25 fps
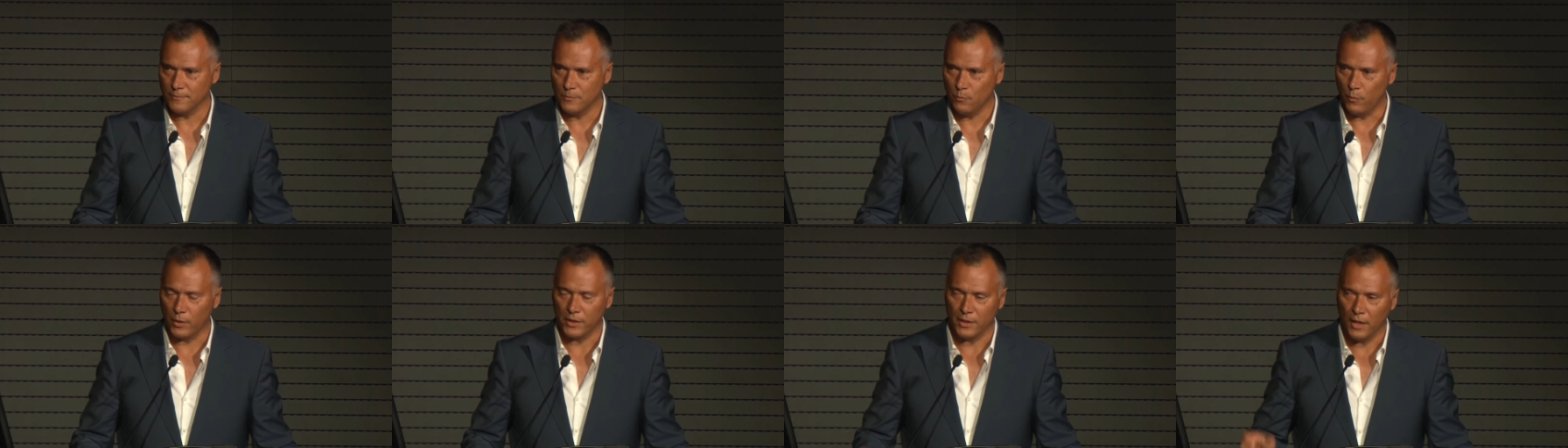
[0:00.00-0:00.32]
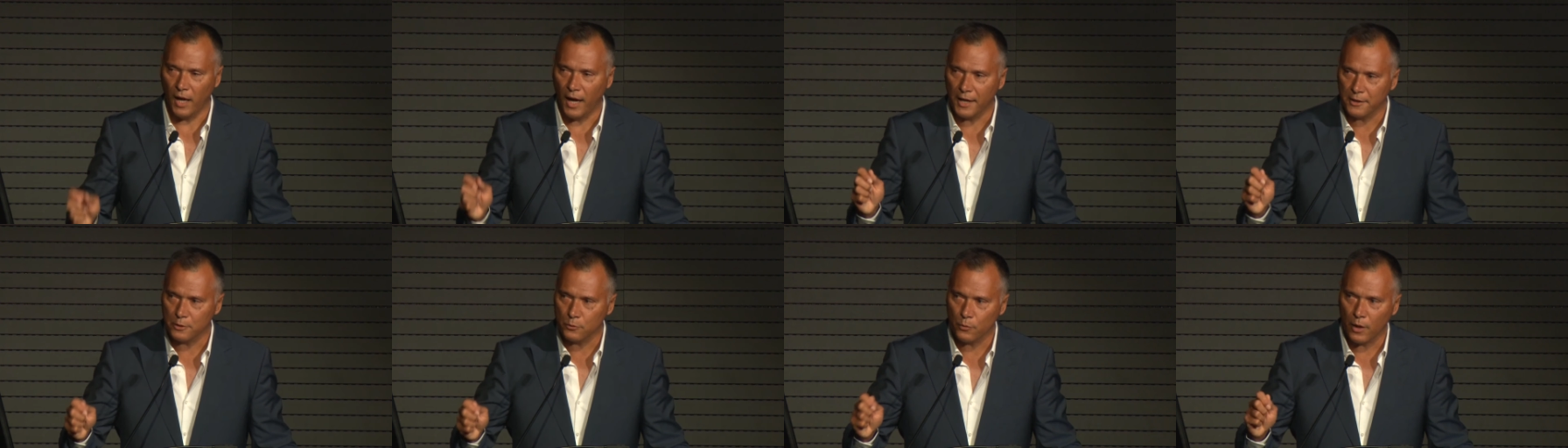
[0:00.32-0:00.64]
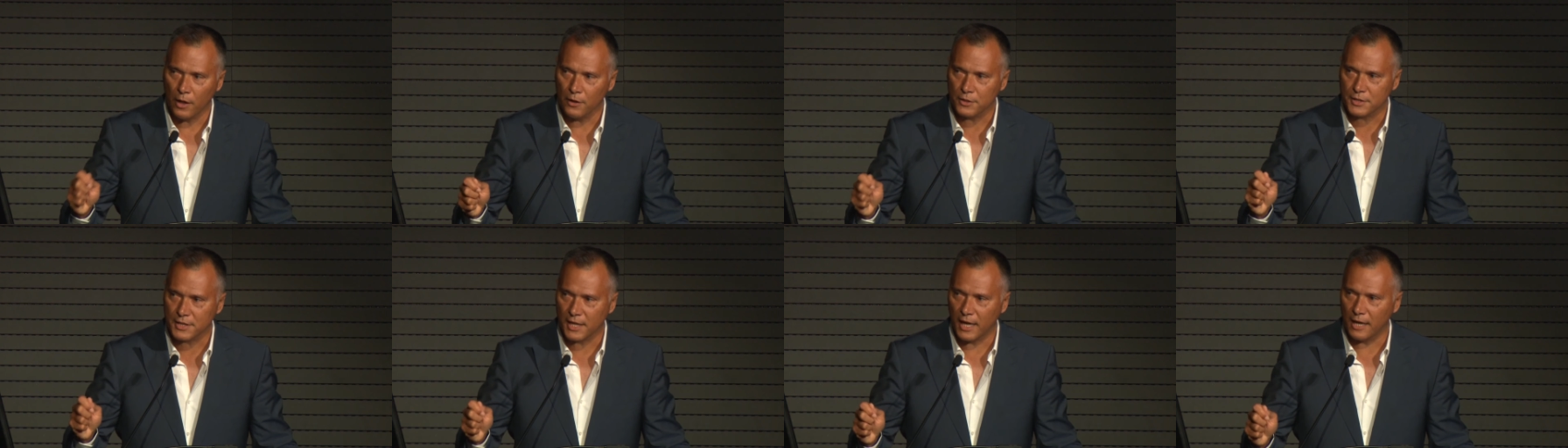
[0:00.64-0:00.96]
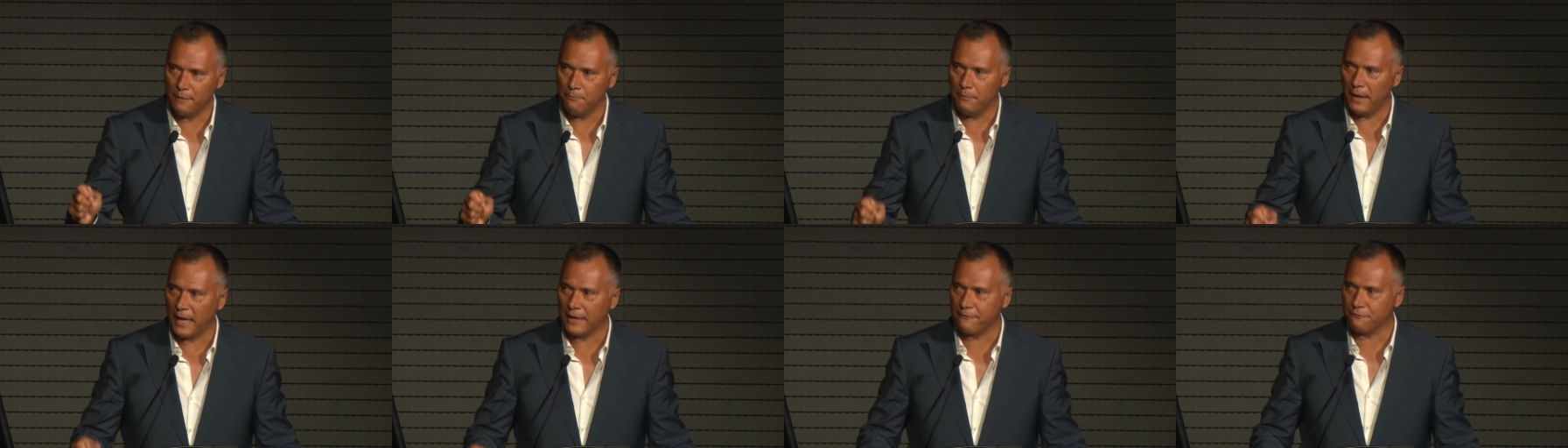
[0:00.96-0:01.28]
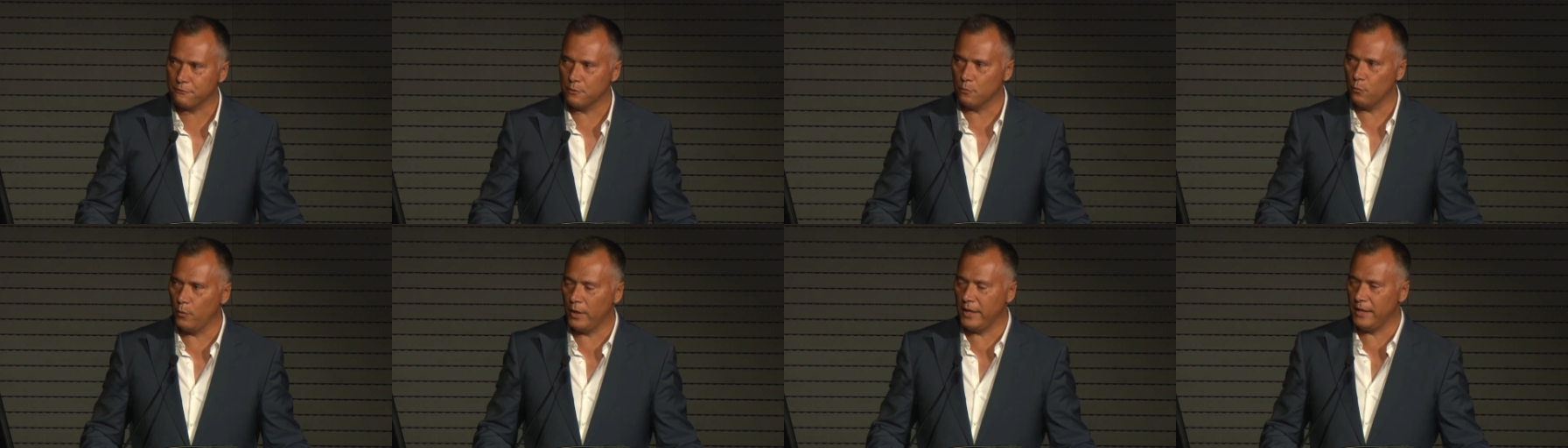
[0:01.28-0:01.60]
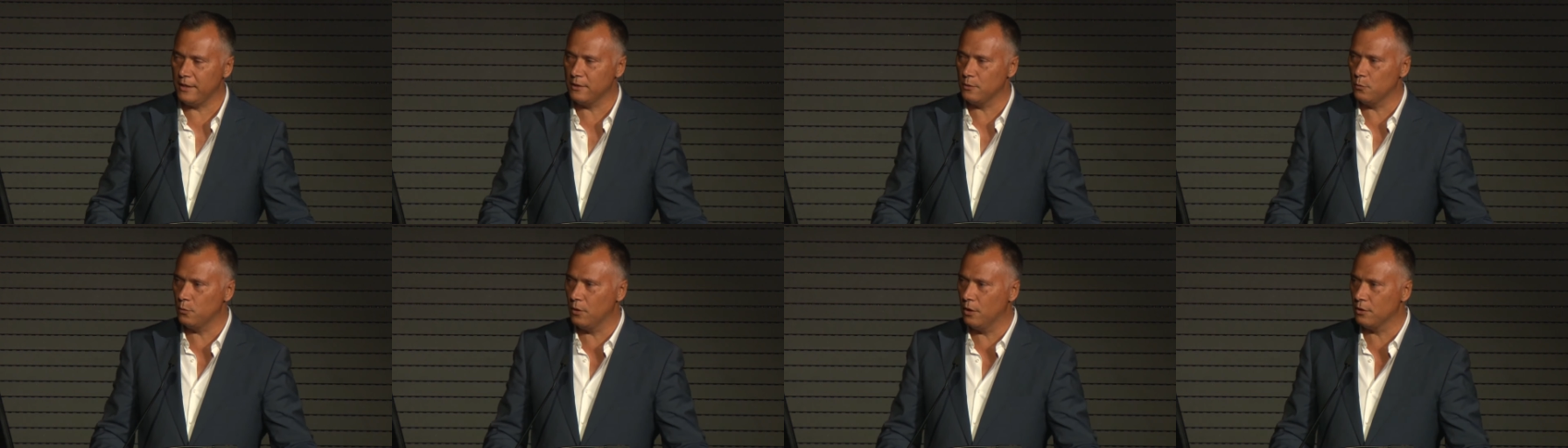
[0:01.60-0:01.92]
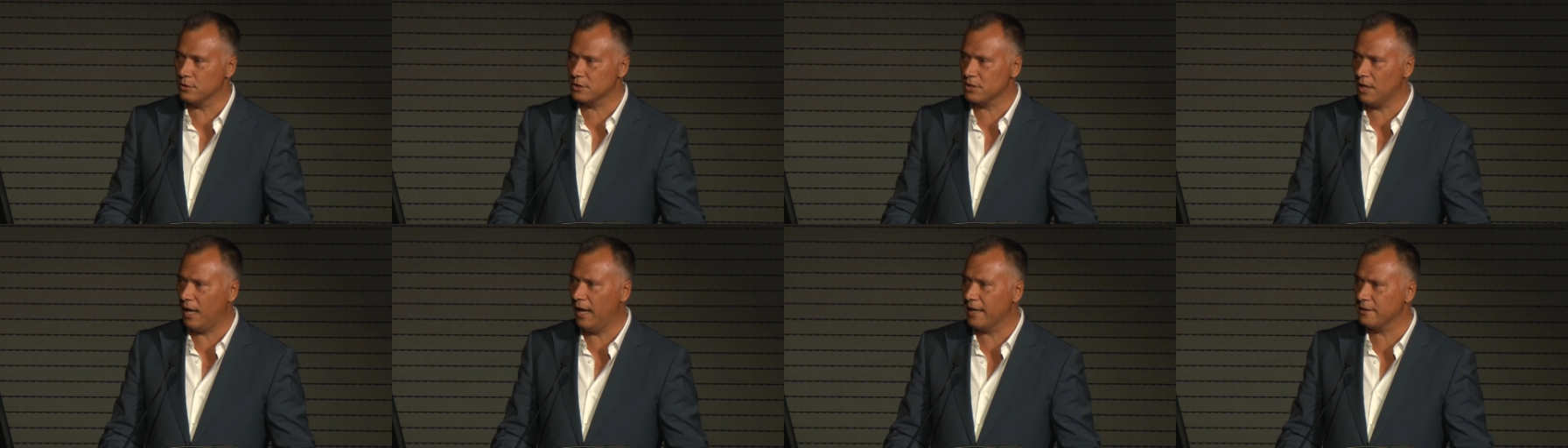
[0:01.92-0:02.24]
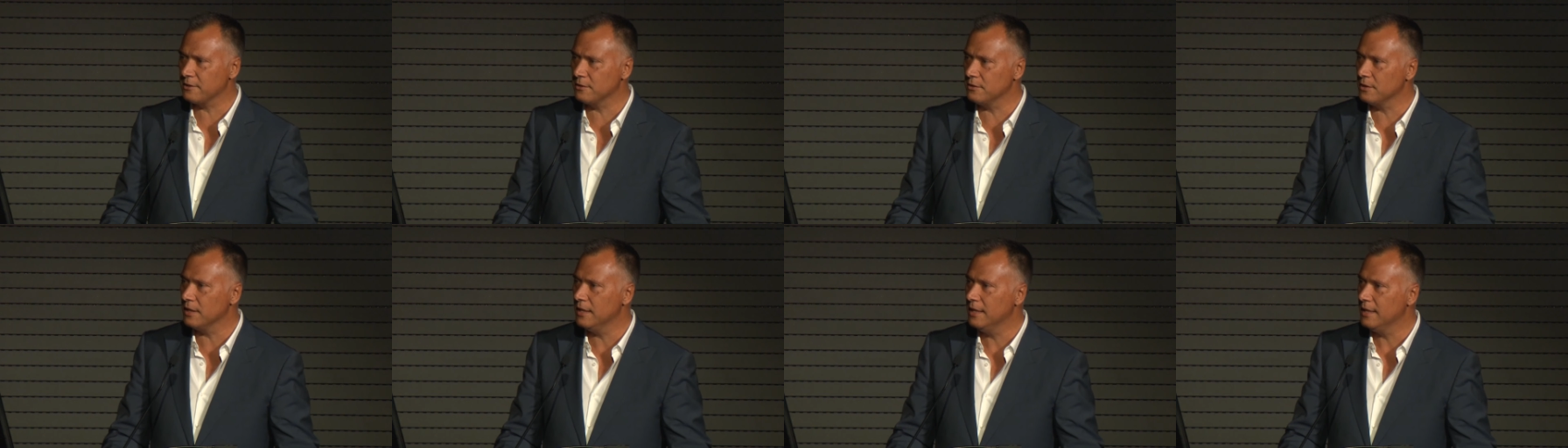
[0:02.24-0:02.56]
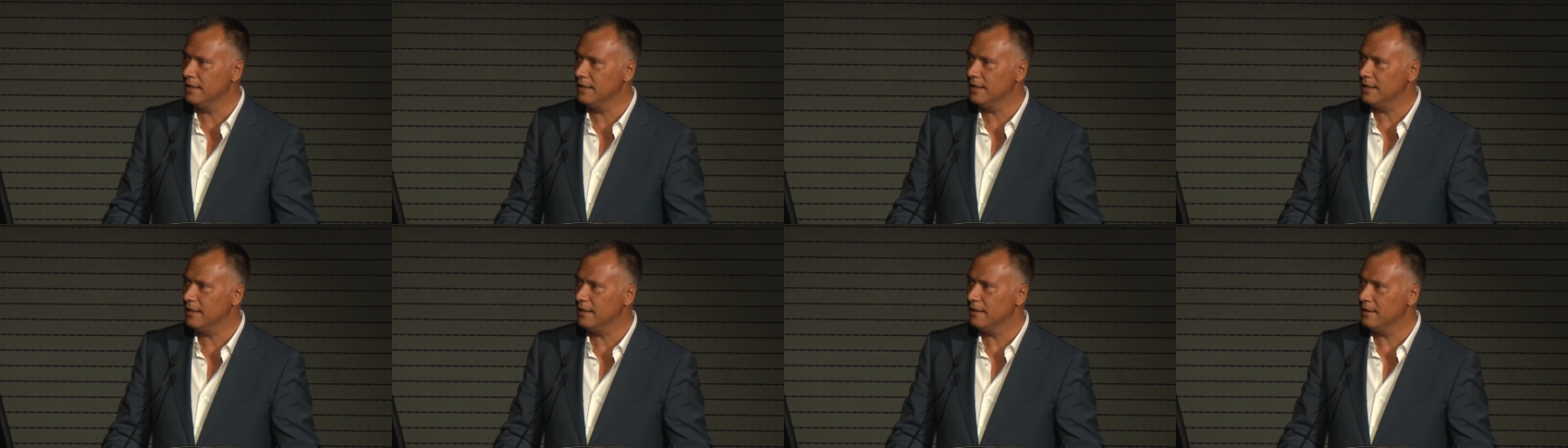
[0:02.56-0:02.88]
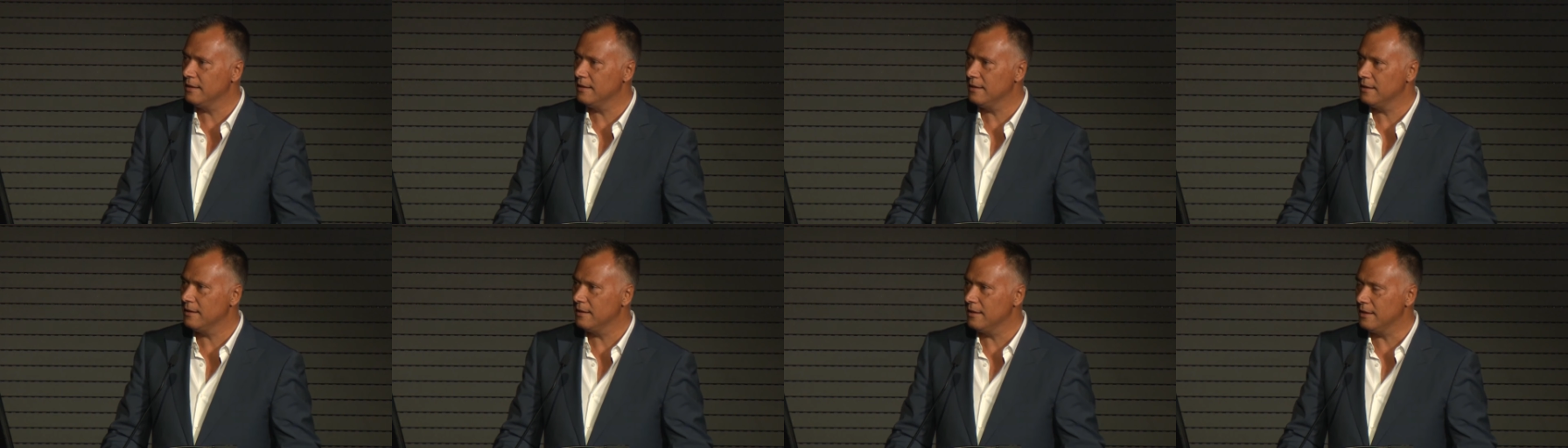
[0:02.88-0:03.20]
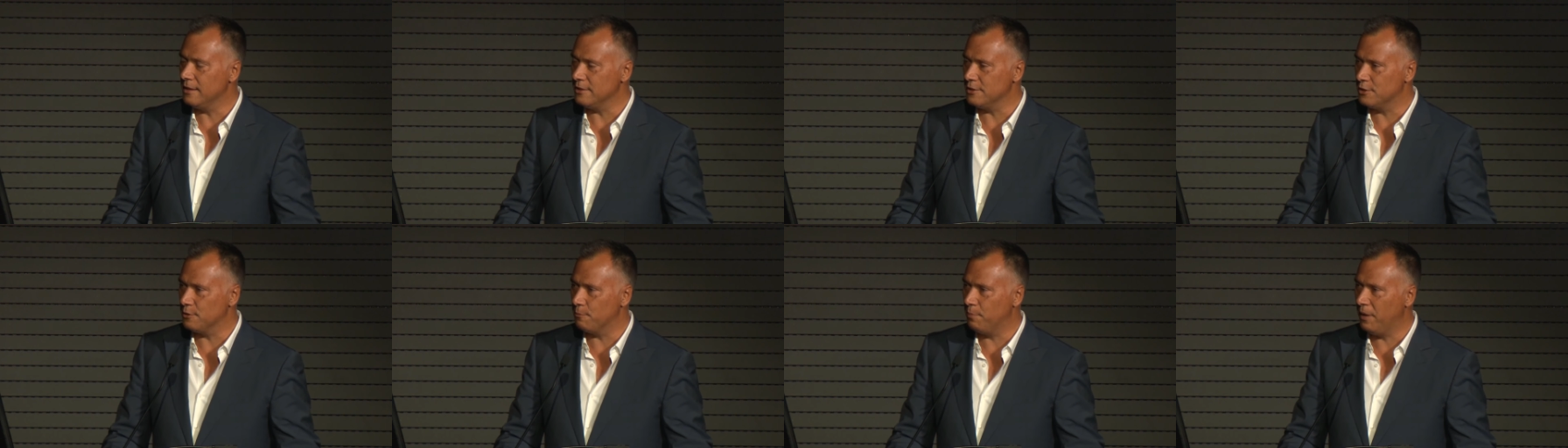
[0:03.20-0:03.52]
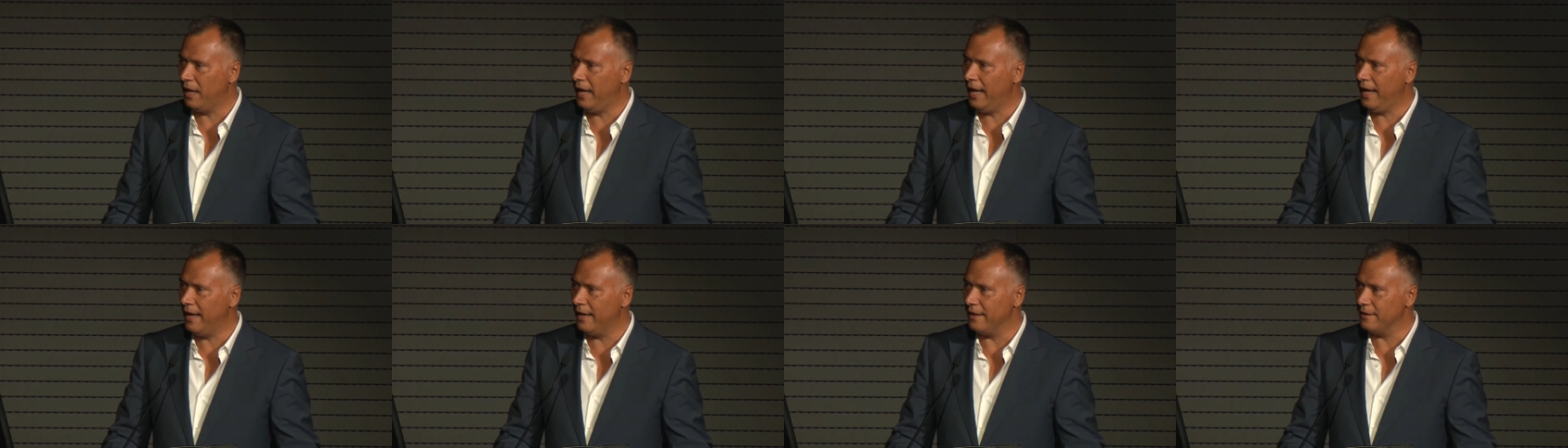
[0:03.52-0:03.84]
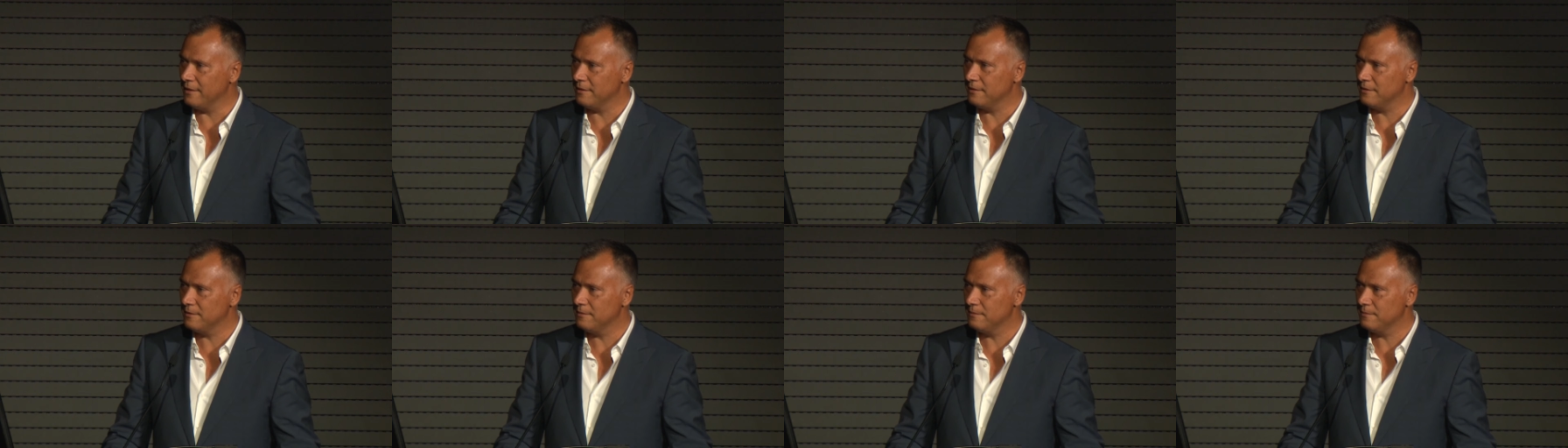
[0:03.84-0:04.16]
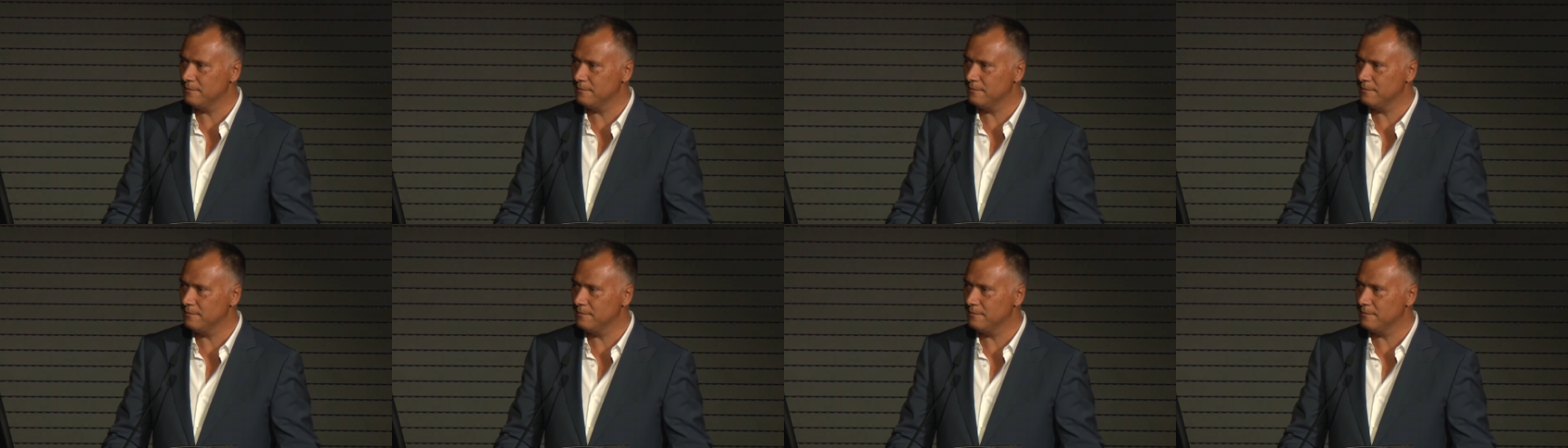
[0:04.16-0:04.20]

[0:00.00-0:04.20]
When Lionel Rose came back from winning the world title in Japan,